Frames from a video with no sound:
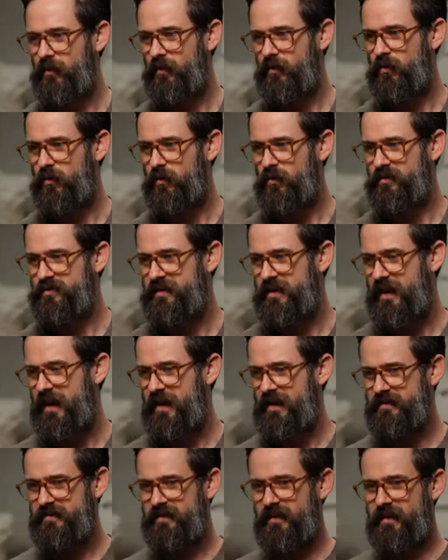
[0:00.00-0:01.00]

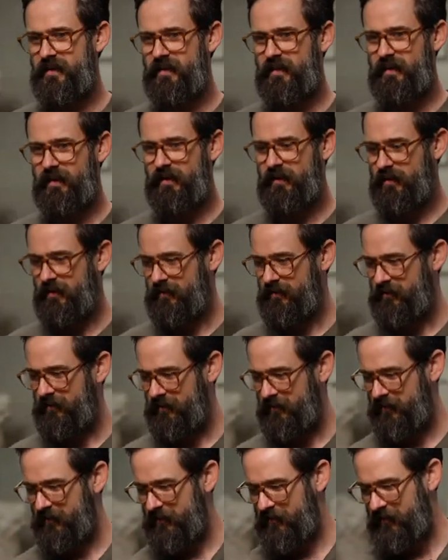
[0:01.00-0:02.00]
corset-esque thing,
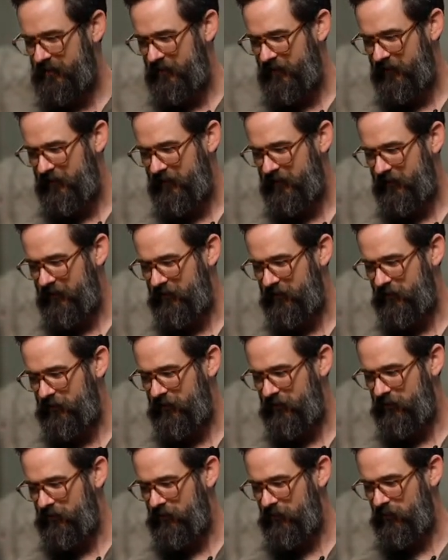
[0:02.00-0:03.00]
and then
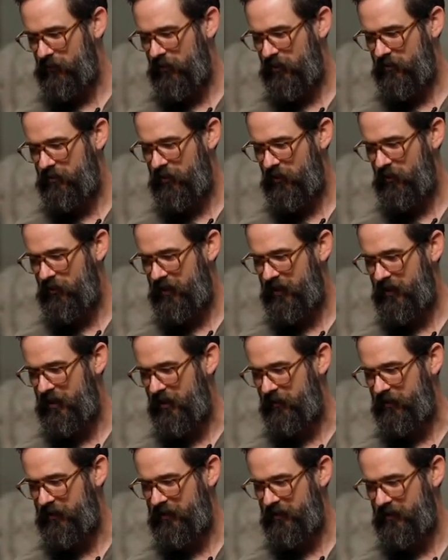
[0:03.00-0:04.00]
work my way
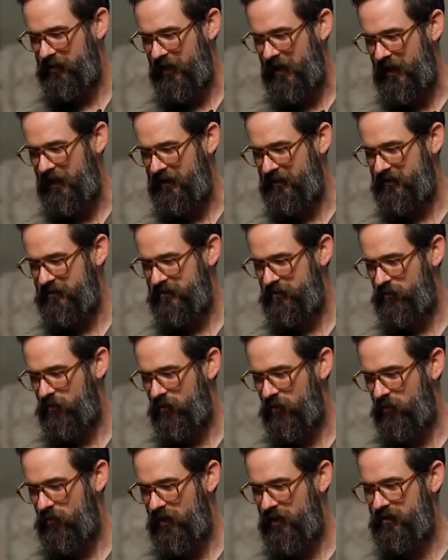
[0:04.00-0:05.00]
up. I need to add some
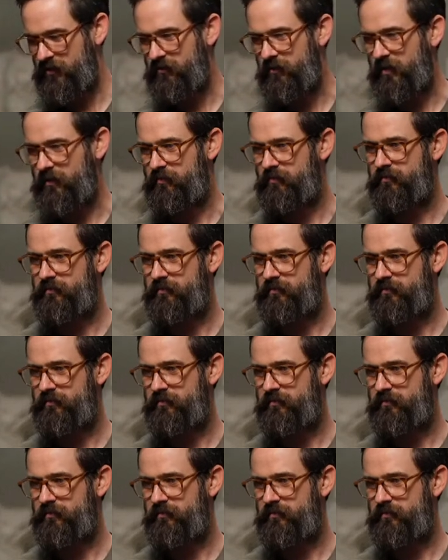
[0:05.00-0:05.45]
more white to my